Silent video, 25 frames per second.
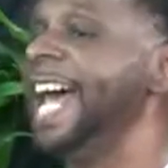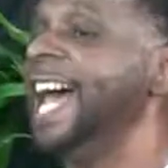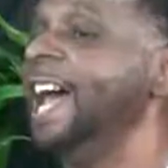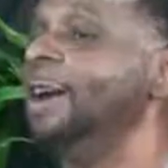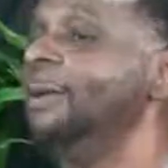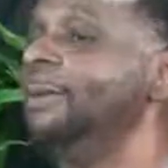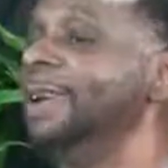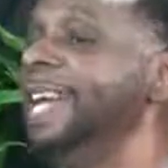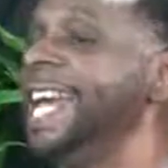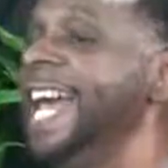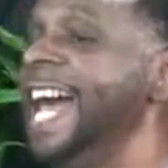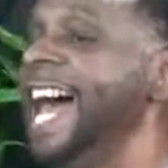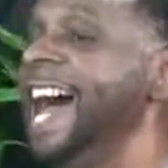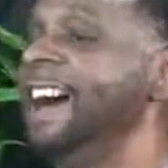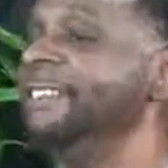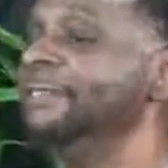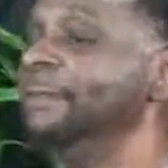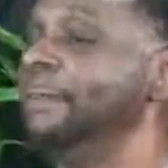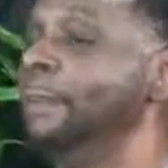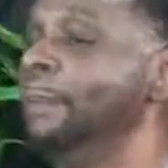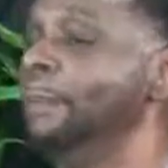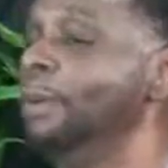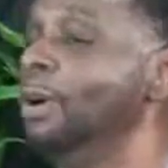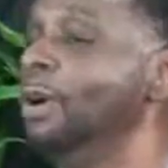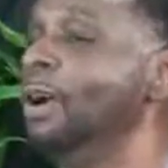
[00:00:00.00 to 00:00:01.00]
and we
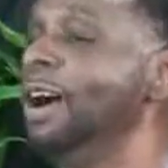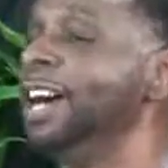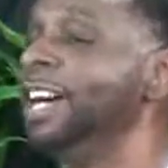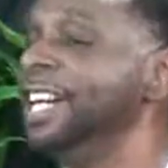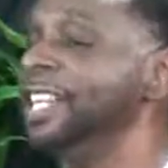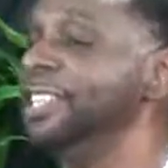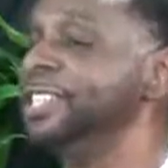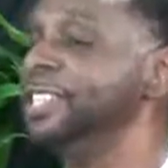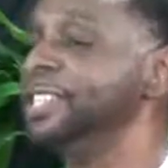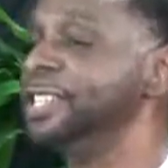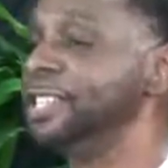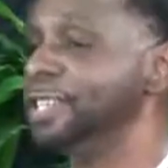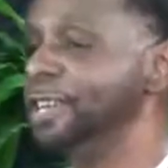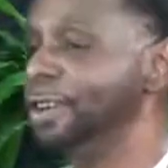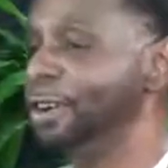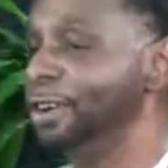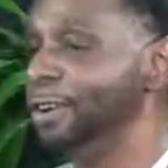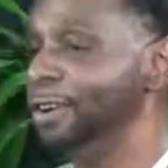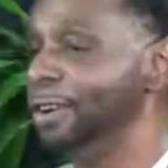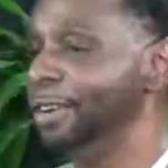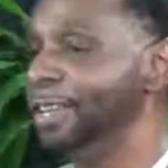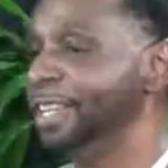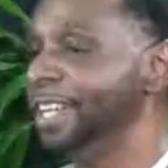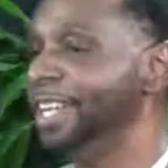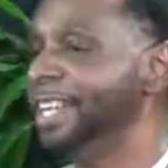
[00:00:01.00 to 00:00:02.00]
have more
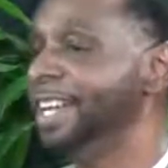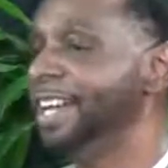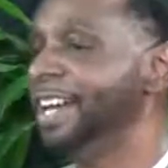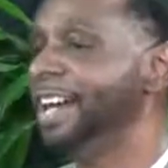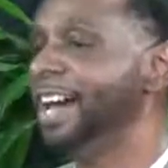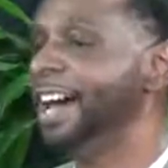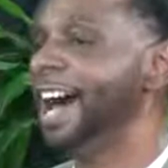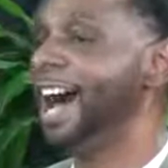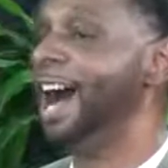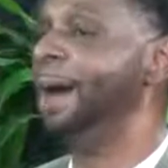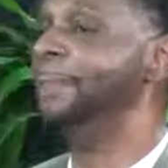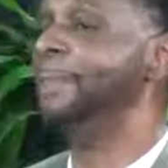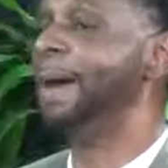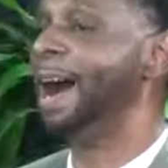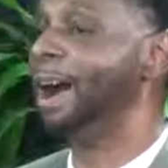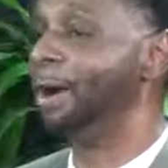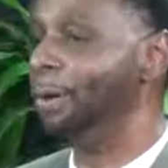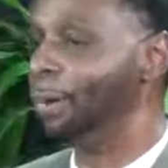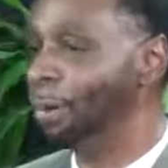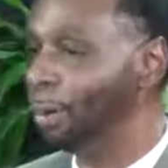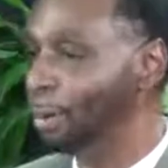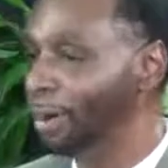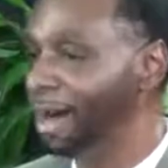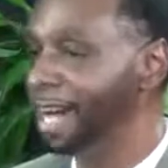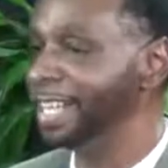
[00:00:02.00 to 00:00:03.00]
concern
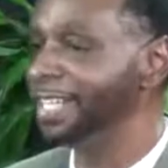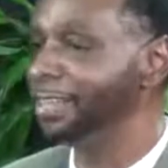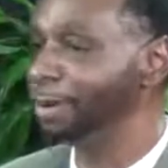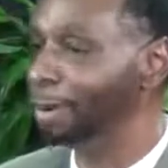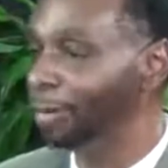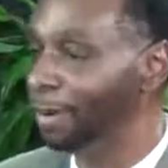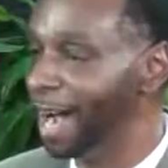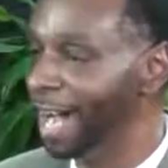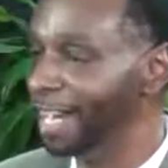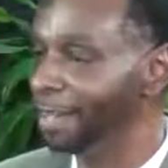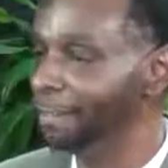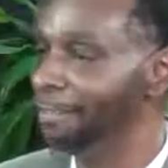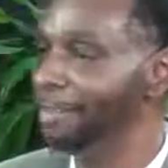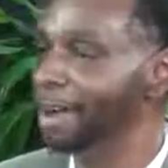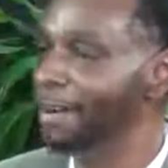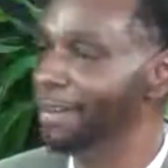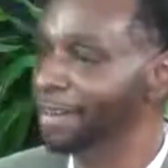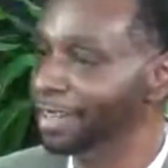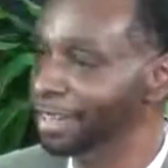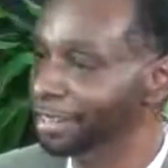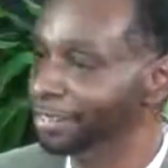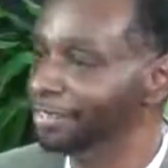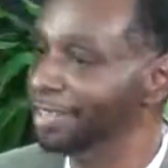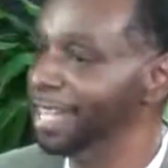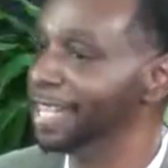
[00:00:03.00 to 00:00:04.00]
about what white
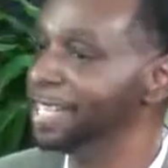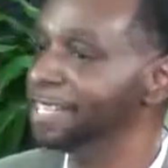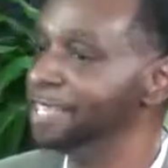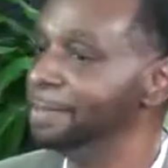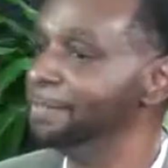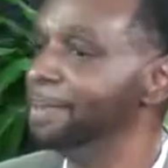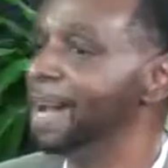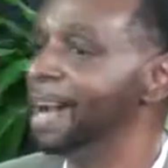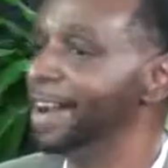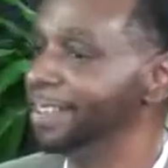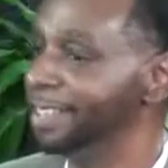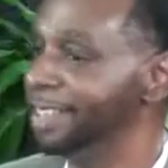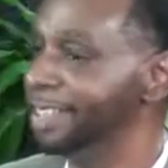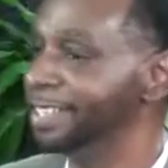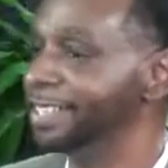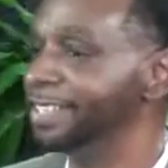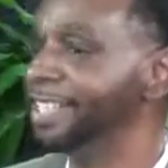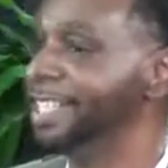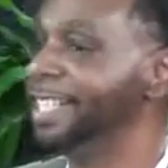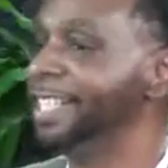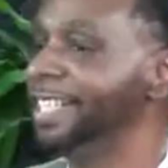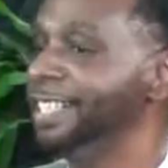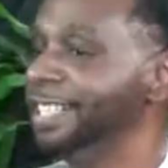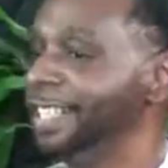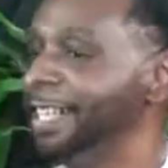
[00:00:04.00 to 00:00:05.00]
America thinks about
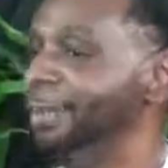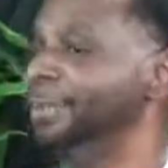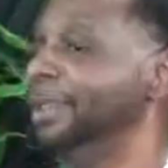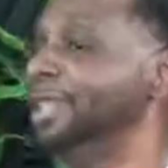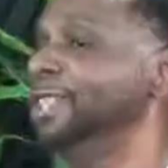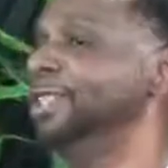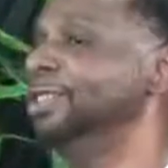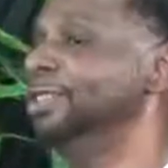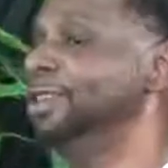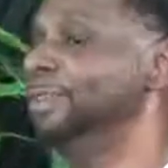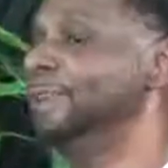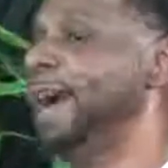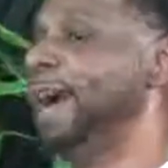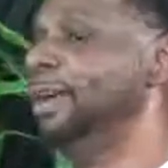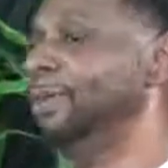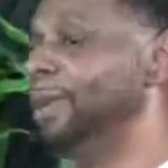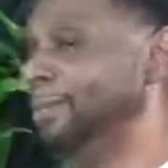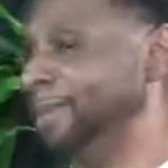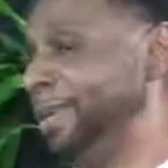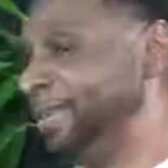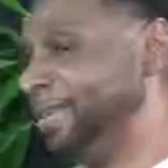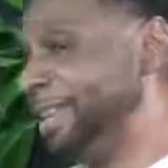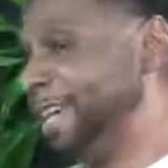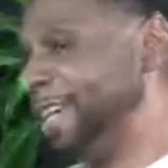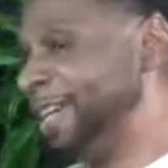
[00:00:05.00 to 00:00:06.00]
us than we do about
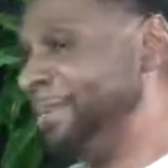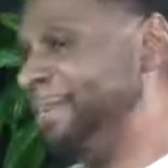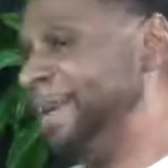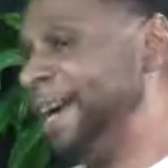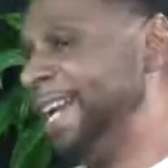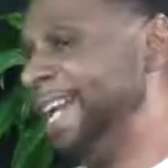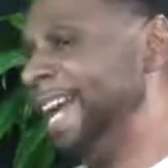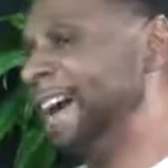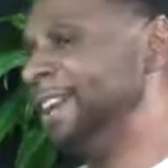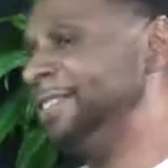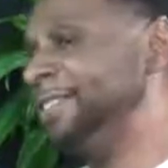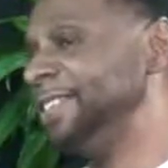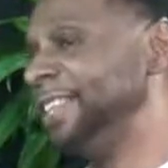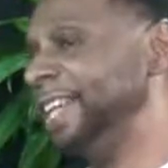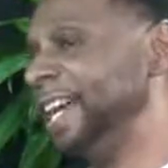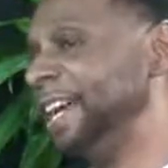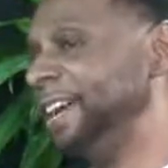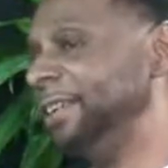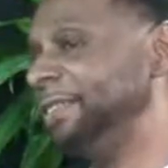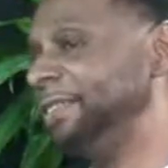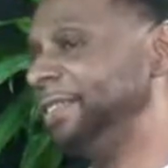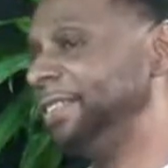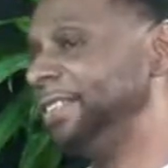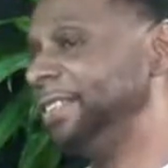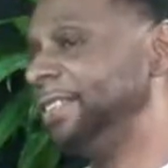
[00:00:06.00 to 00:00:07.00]
what we think about
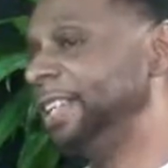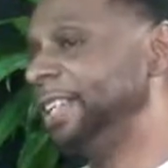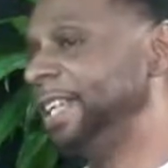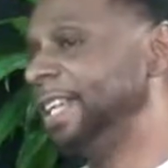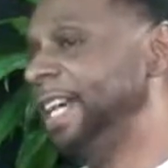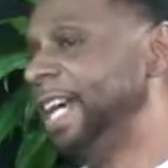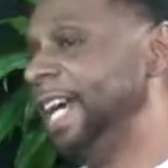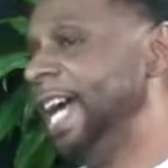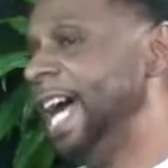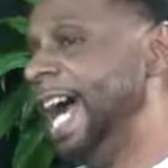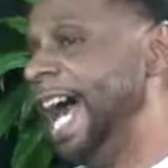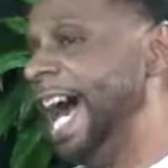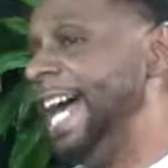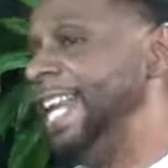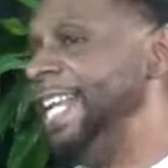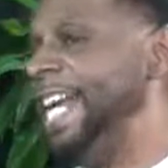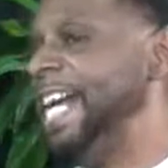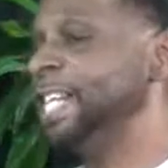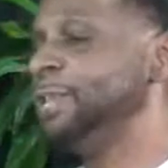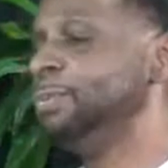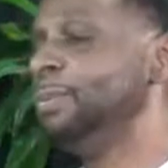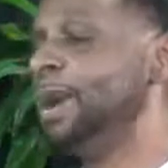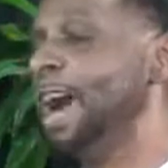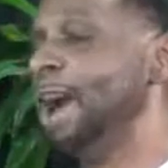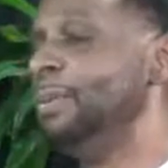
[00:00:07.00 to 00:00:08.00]
ourselves. And
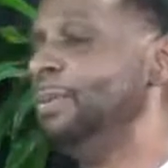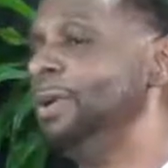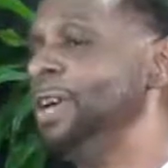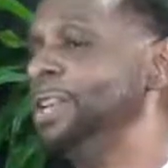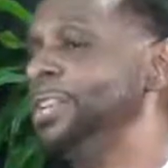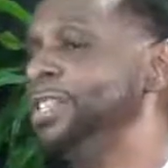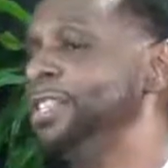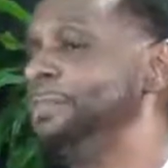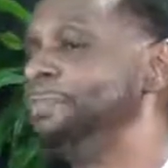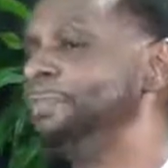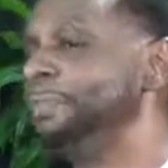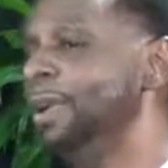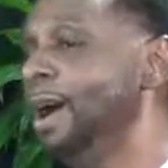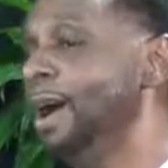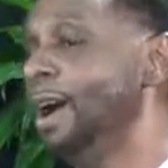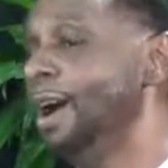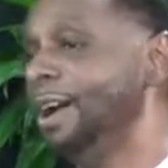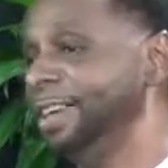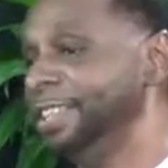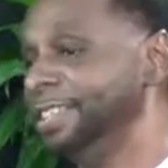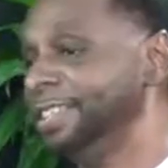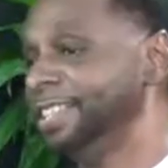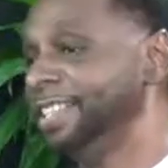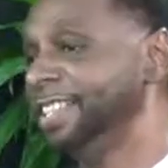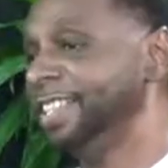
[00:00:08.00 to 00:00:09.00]
that's why we're
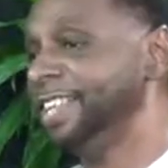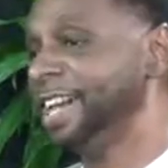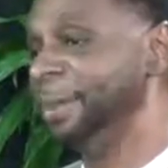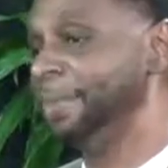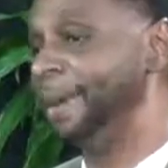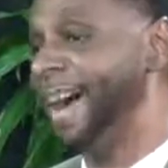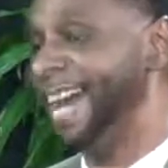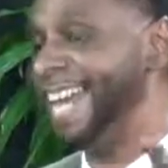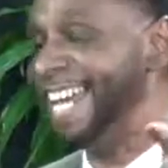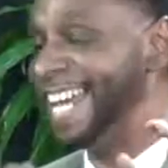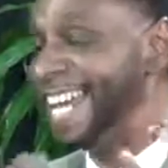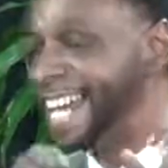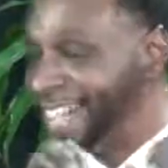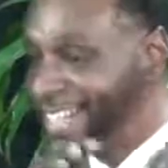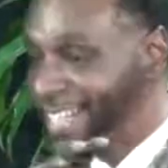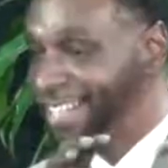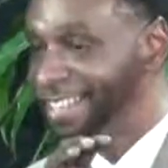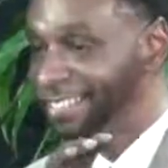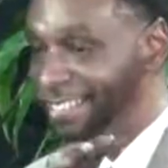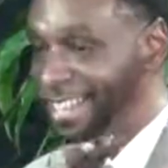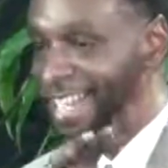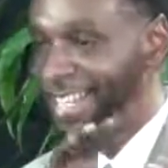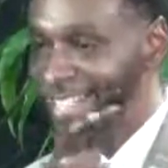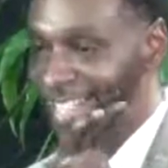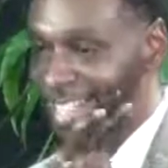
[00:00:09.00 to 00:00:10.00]
sparked by
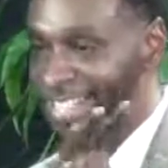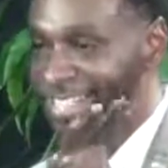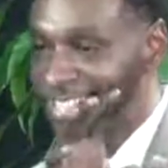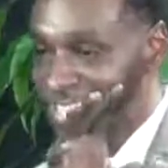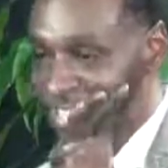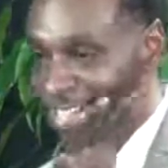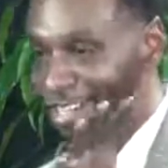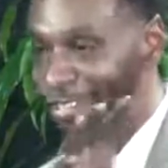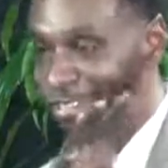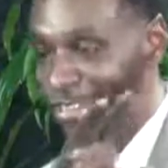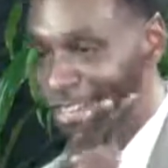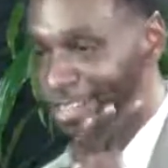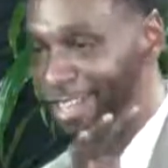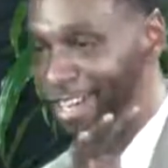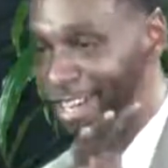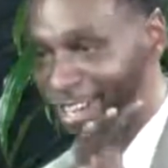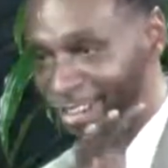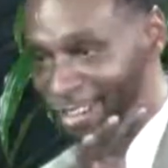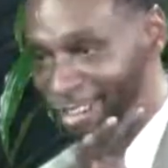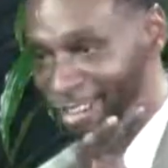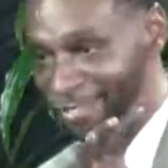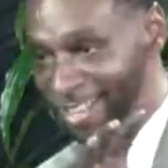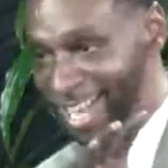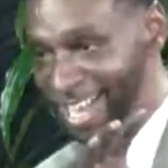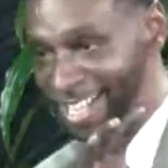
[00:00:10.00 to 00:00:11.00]
anything that's still
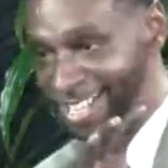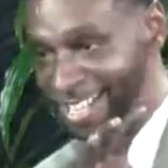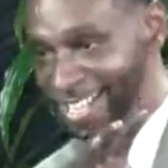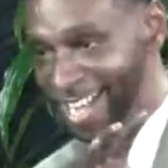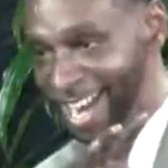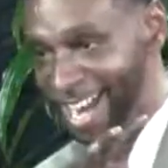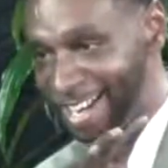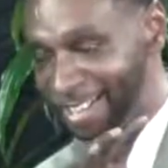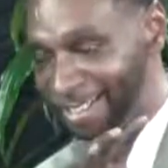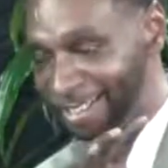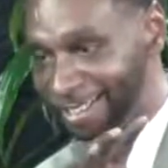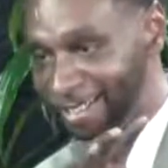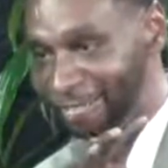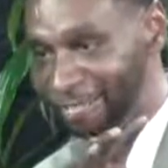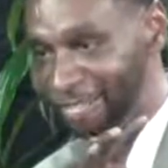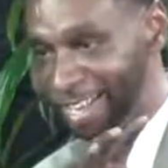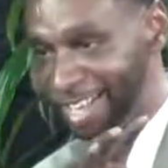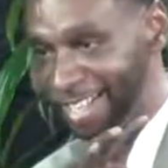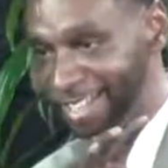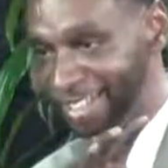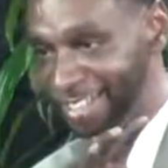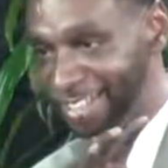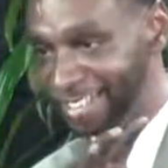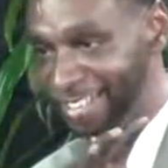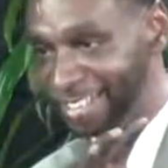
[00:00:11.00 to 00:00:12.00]
done on that side of the
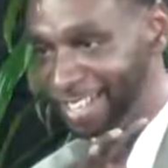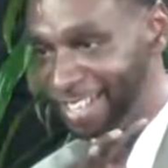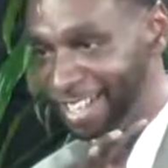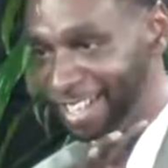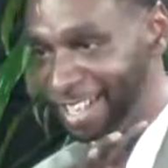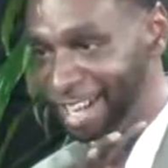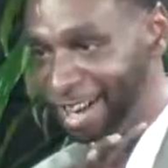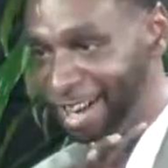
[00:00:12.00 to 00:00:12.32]
fence.